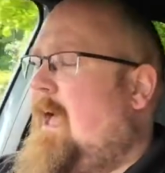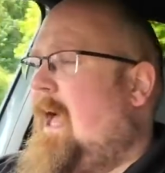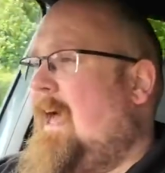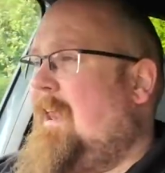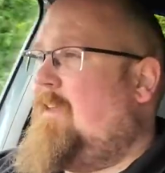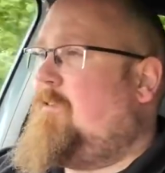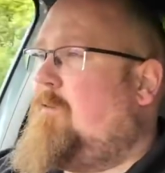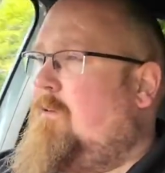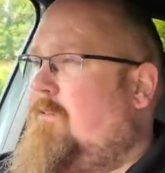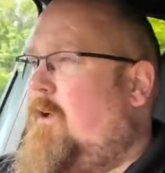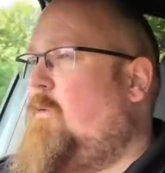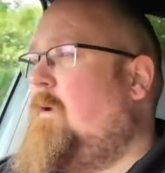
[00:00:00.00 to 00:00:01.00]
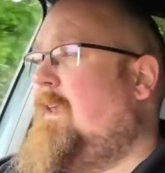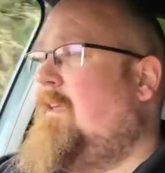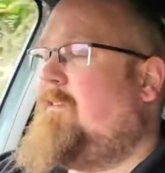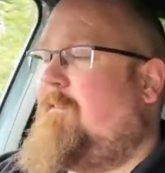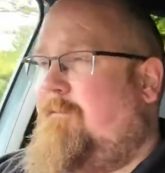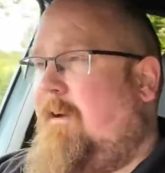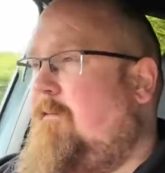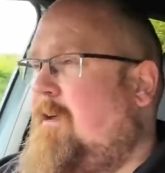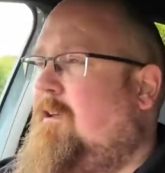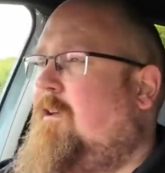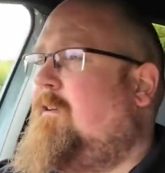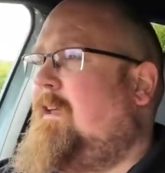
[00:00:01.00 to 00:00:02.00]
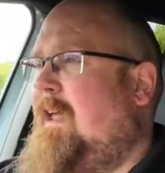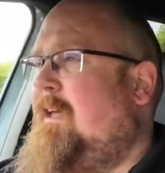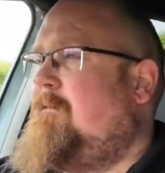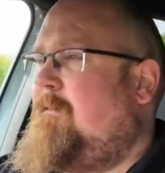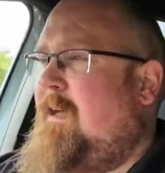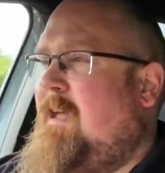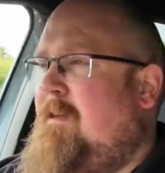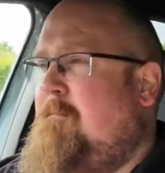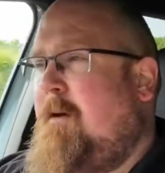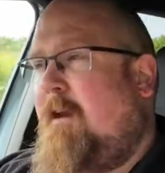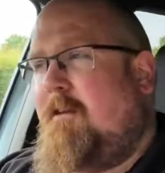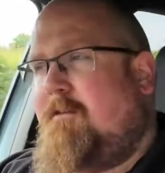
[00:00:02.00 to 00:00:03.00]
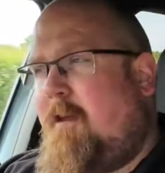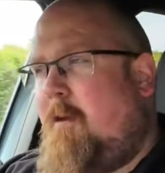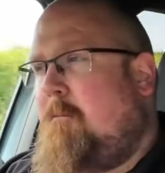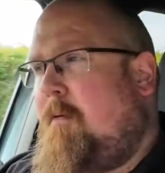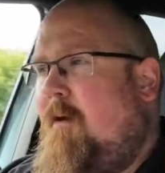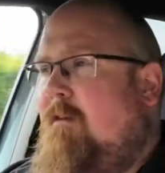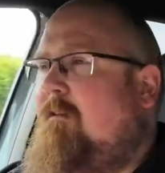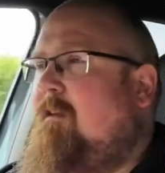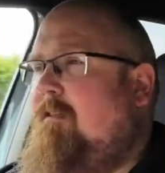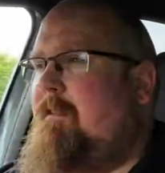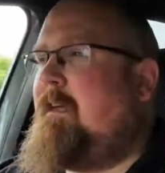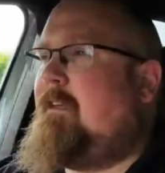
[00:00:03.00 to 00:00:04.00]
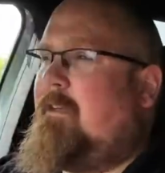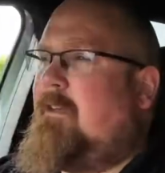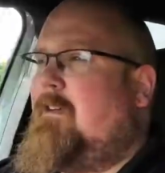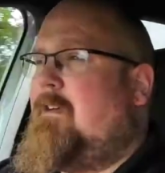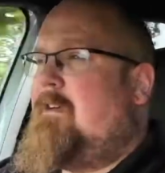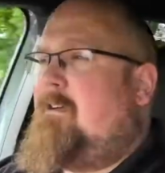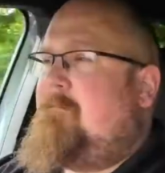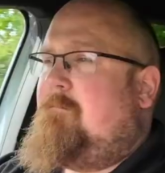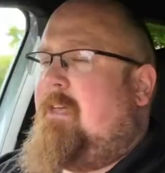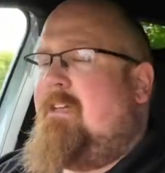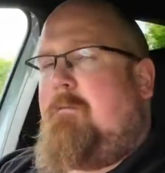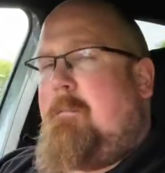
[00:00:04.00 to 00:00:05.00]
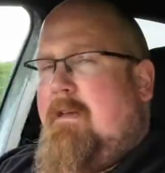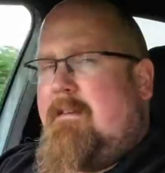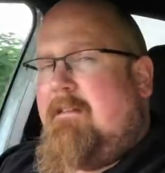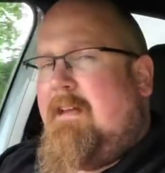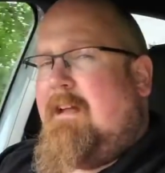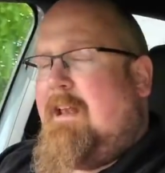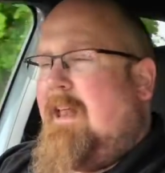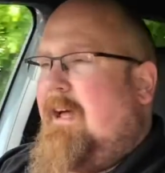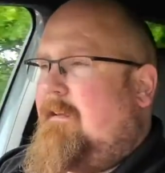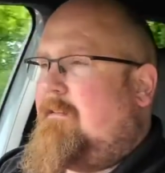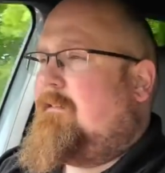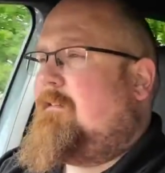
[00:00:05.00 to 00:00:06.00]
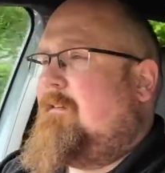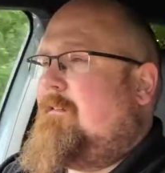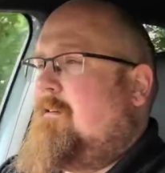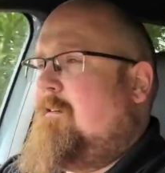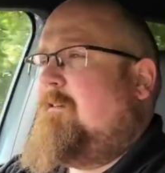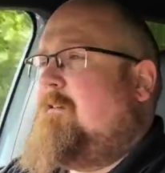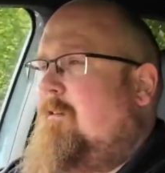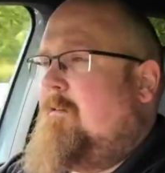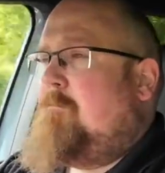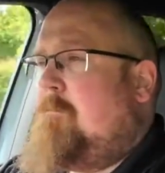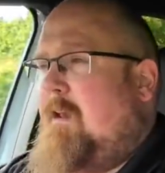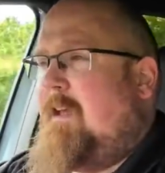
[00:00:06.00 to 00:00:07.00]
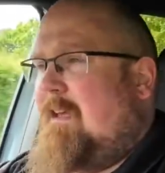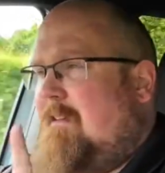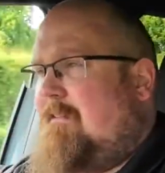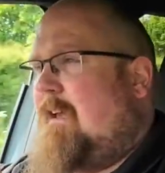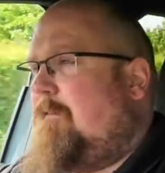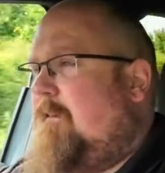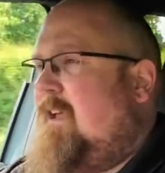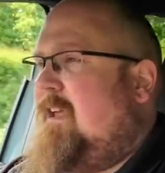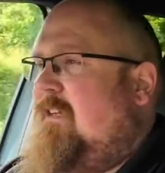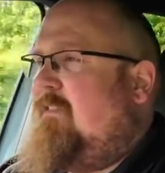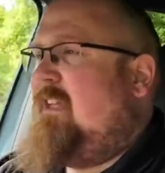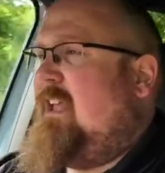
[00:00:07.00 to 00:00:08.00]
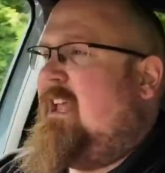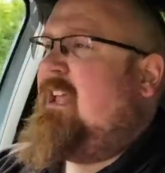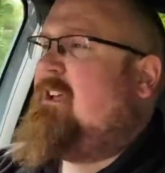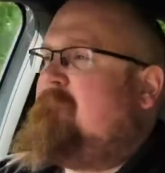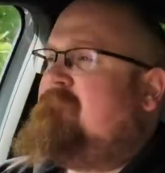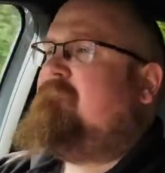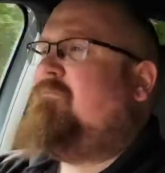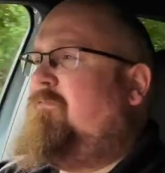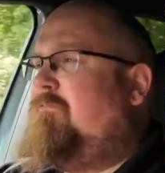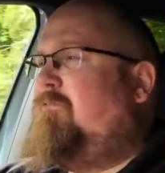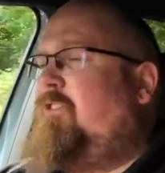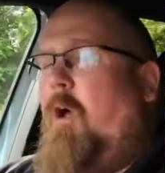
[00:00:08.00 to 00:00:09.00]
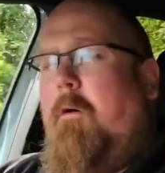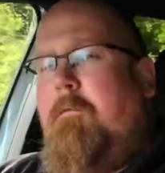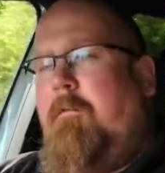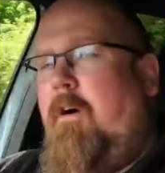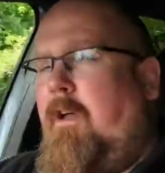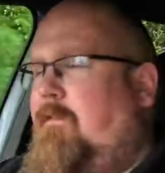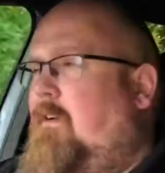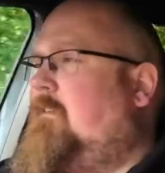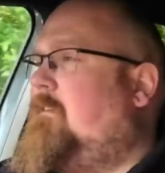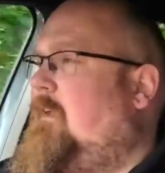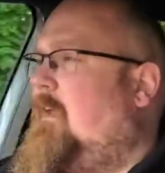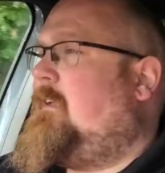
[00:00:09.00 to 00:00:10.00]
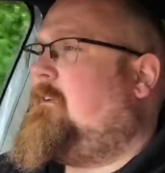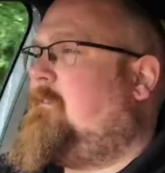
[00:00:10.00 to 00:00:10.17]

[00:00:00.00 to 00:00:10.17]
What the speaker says: And as a result, it is a very good EV, but I don't personally think it's best in class. But it is definitely in the top 5, I'd say.